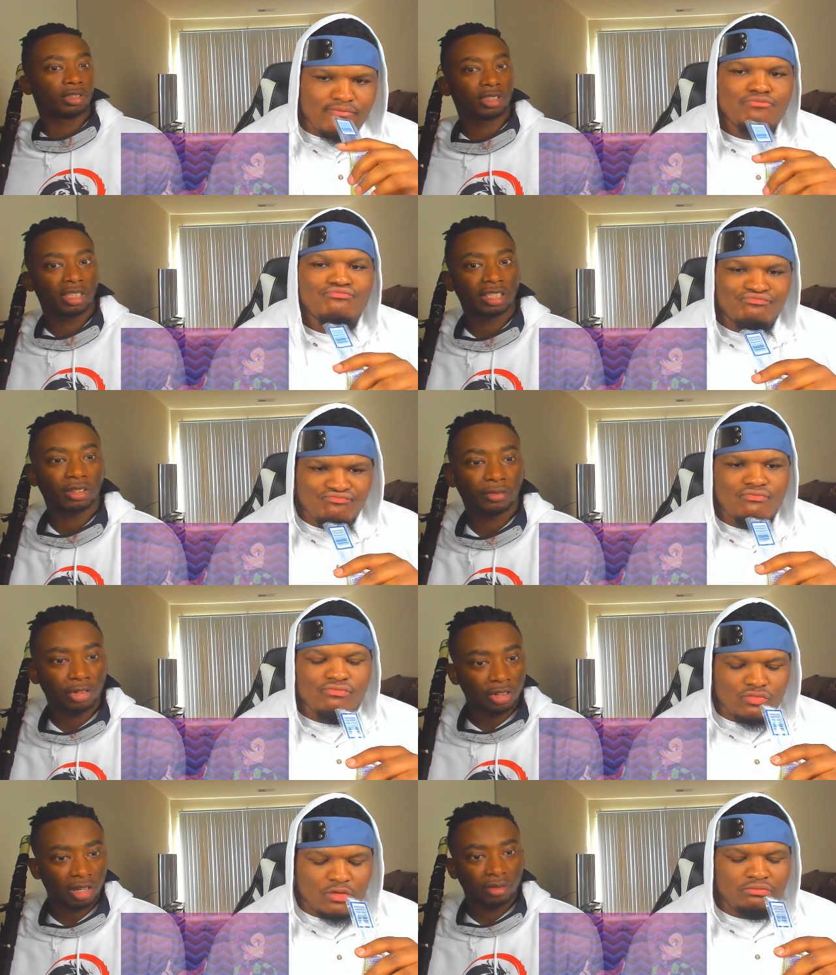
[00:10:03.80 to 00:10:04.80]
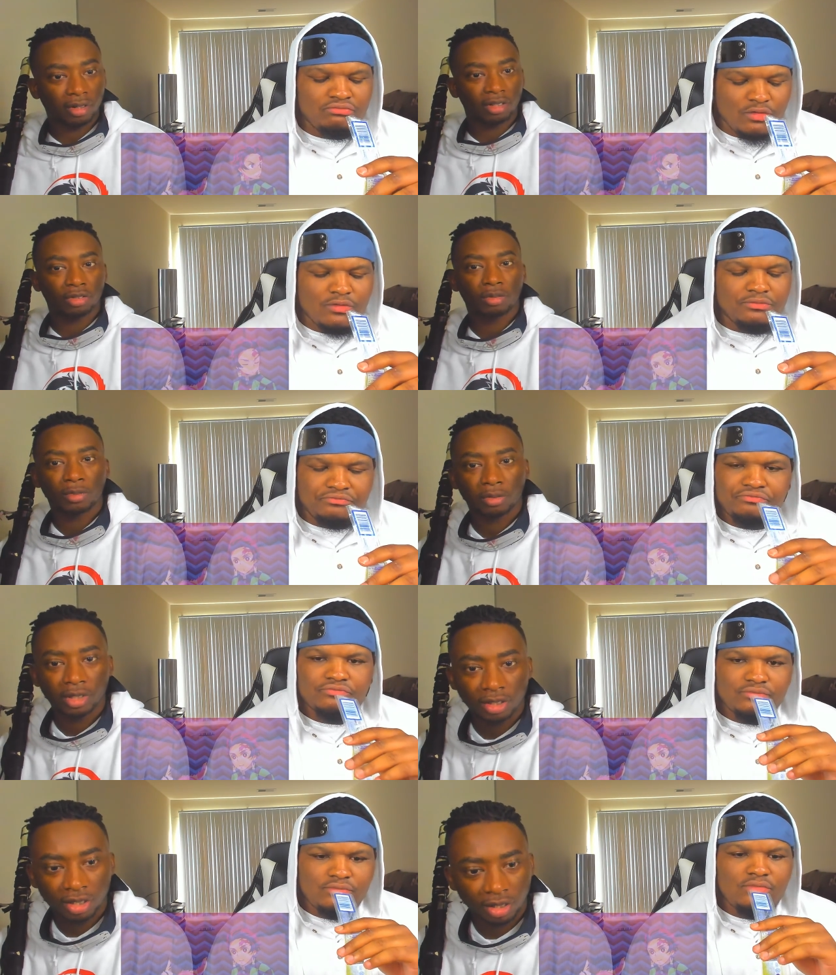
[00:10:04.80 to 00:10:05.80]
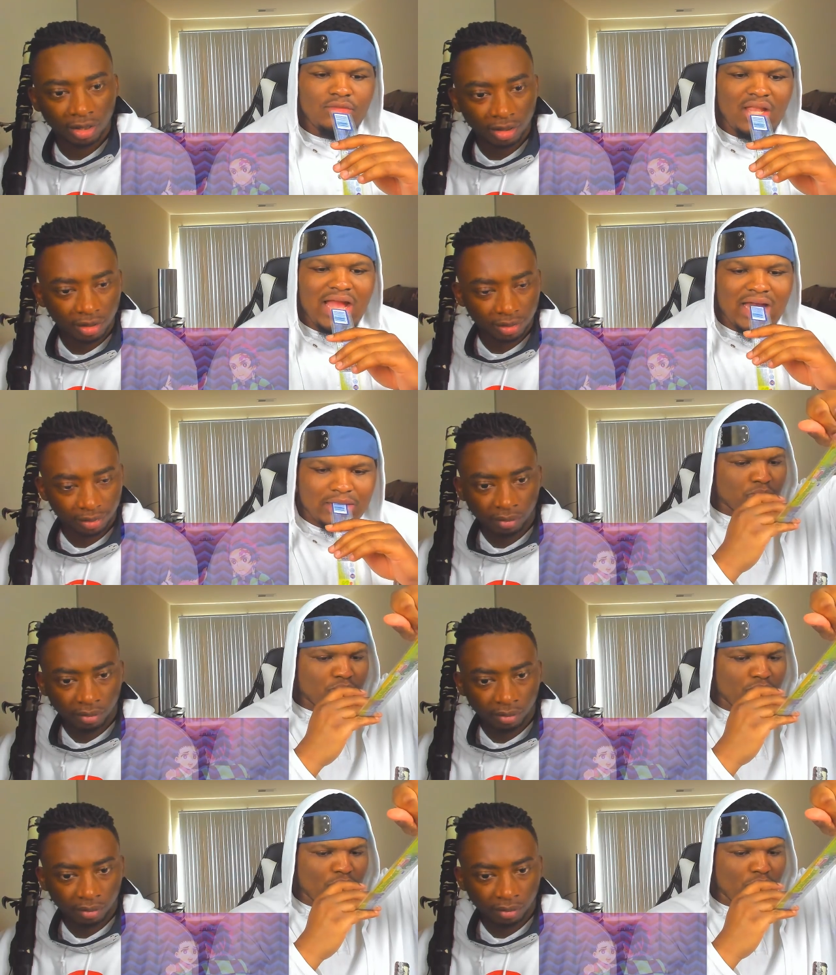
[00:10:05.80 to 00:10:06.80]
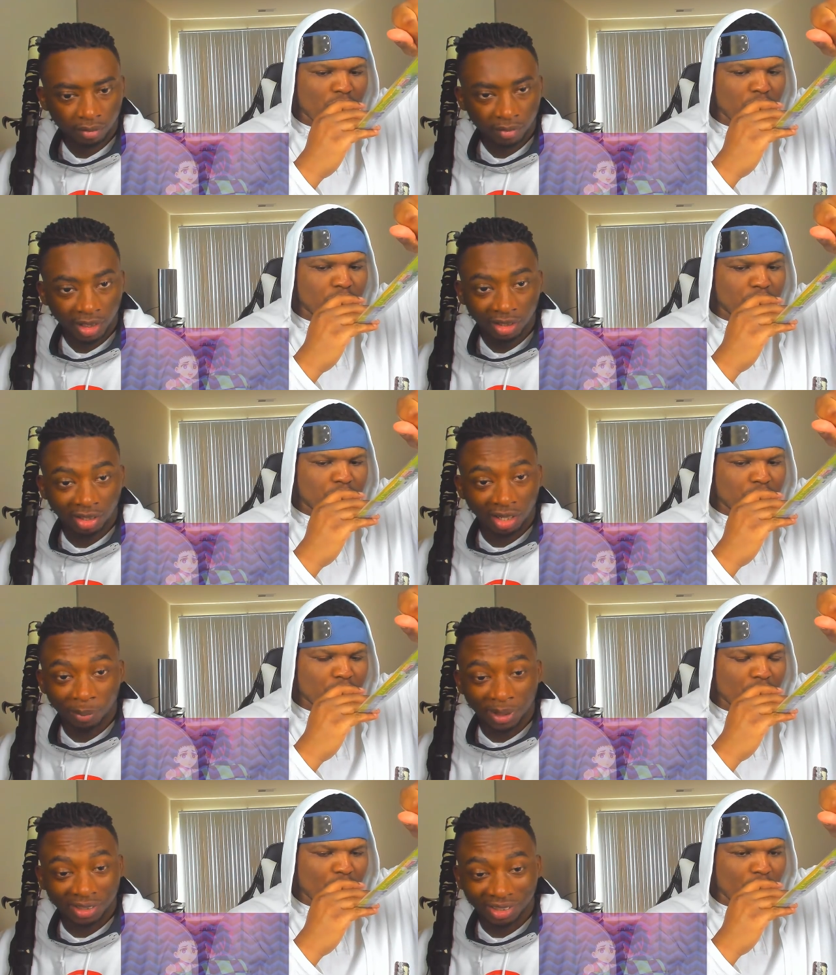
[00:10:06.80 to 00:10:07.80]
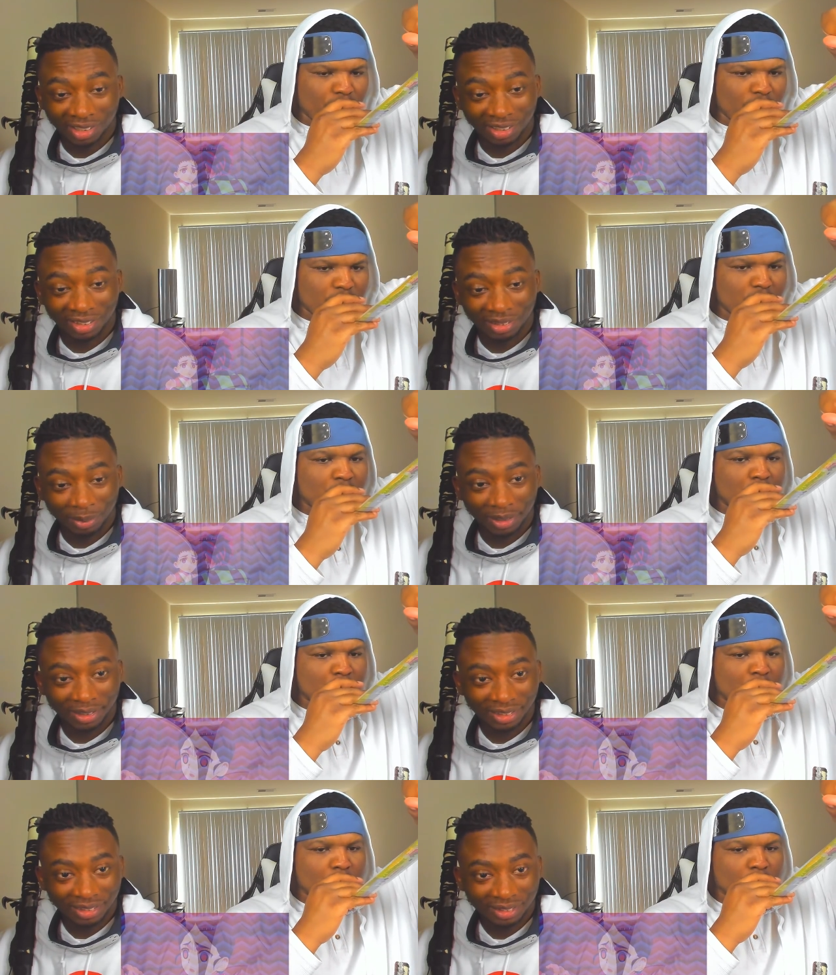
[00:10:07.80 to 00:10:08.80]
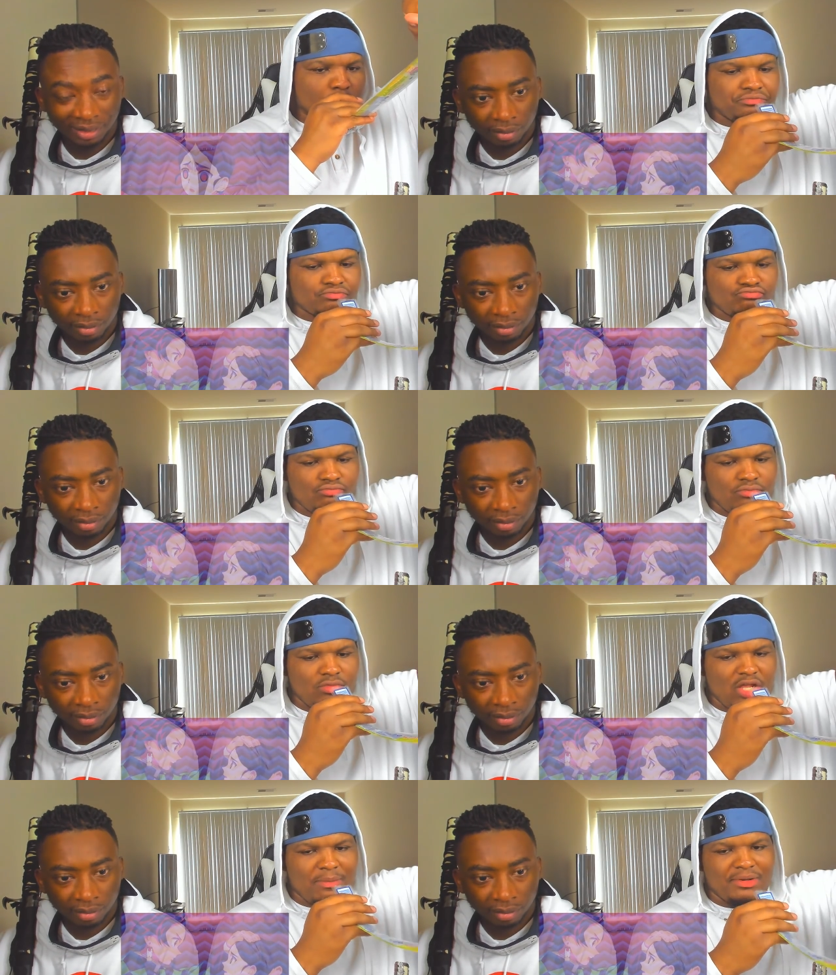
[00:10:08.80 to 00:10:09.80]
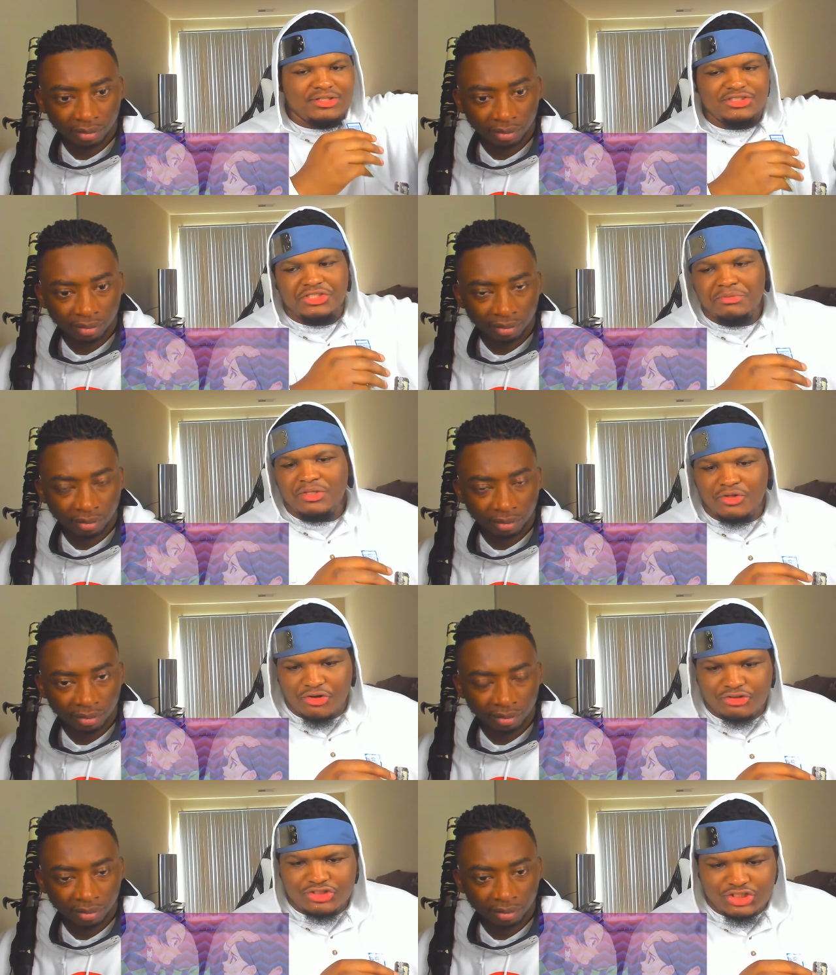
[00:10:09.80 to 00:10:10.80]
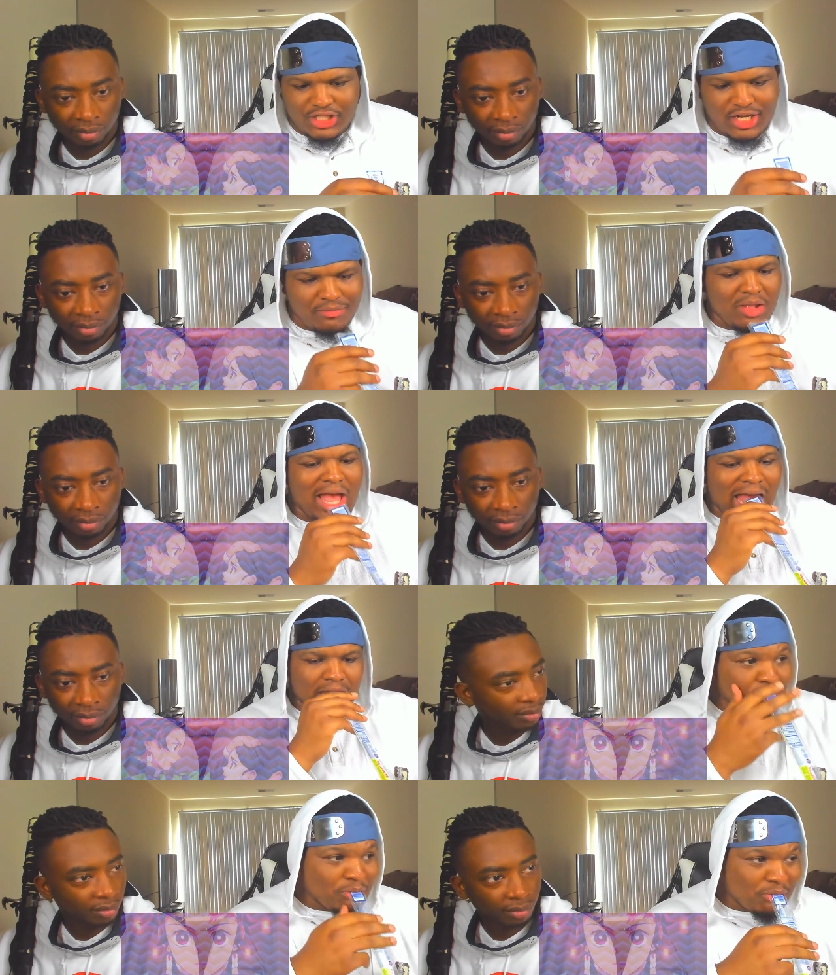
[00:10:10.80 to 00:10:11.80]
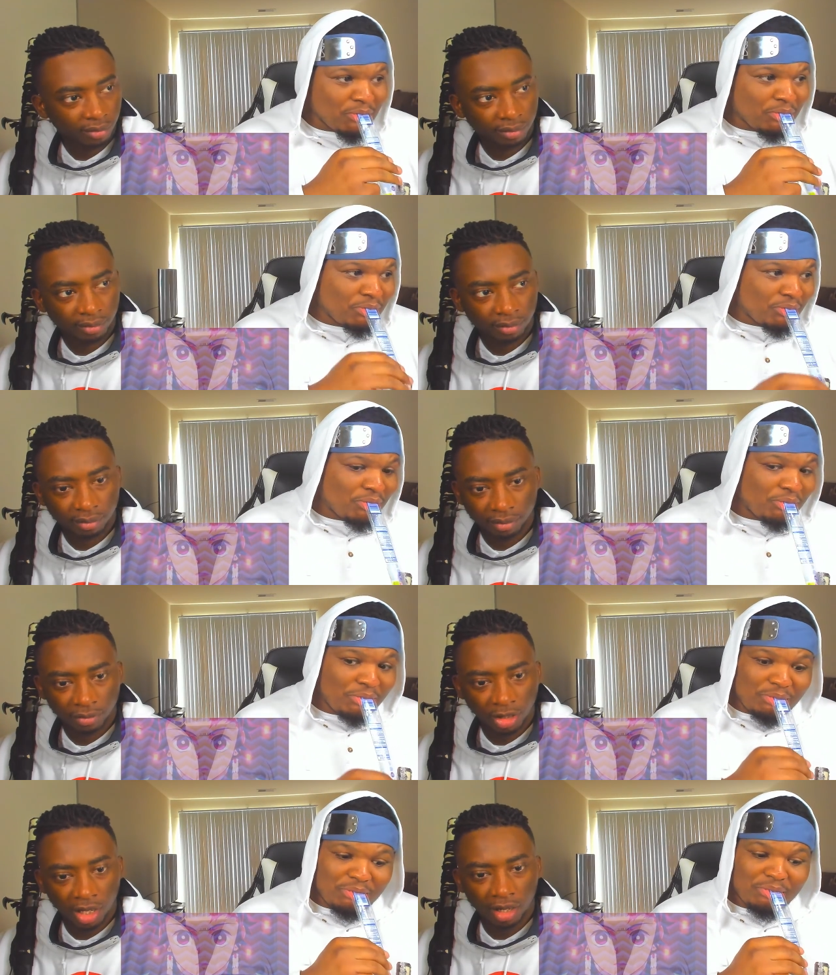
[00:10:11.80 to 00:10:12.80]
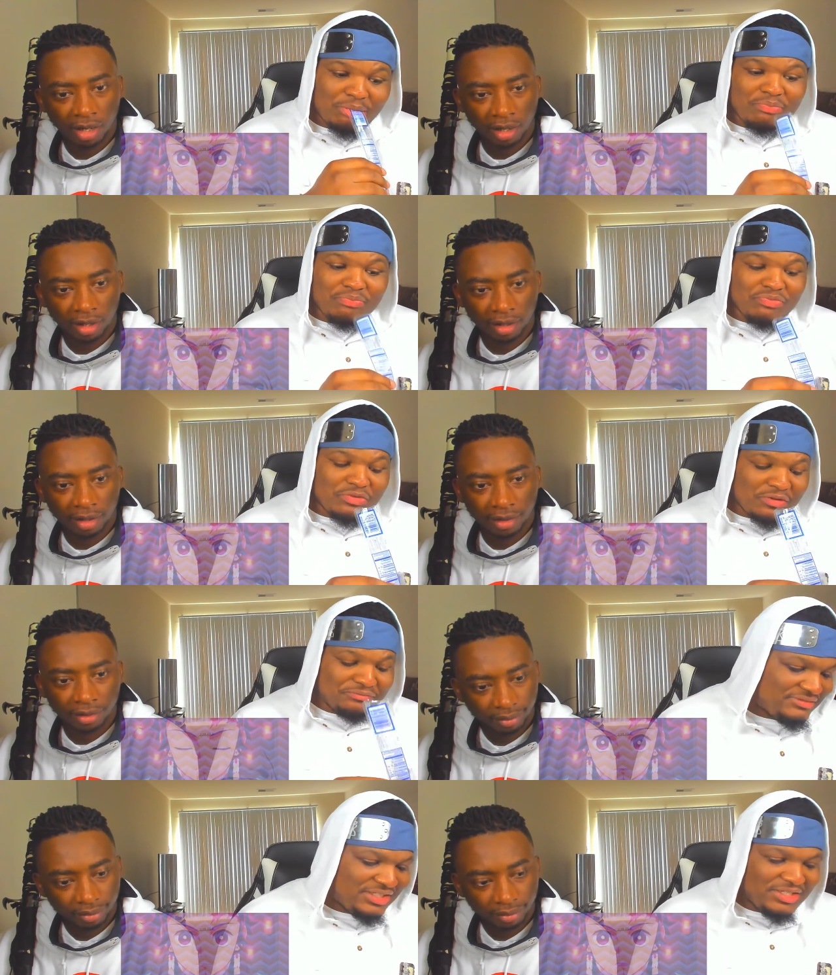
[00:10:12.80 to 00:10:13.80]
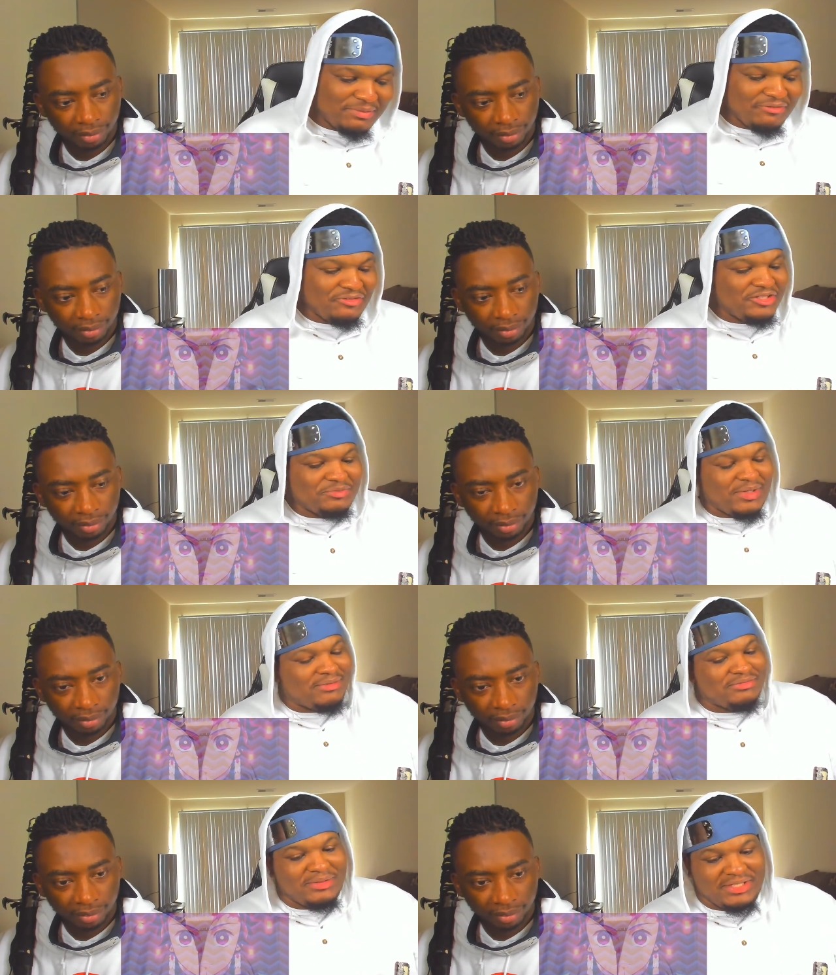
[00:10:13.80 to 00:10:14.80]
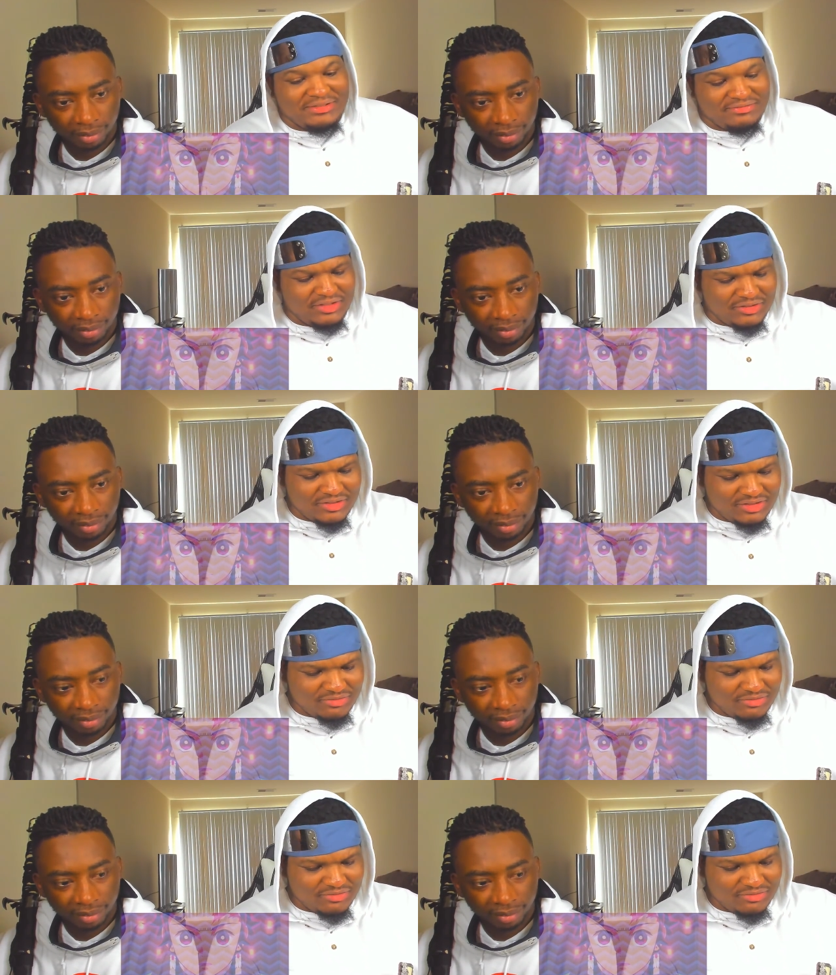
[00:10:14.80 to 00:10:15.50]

Speaker 1: So that's the first time running into a Marechi kid. He said, I'm about to kill this bug.
Speaker 2: How about listen to me, girl? Shut up.
Speaker 1: Get it all out.
Speaker 2: Uh, my freeze pops, man. Oh, this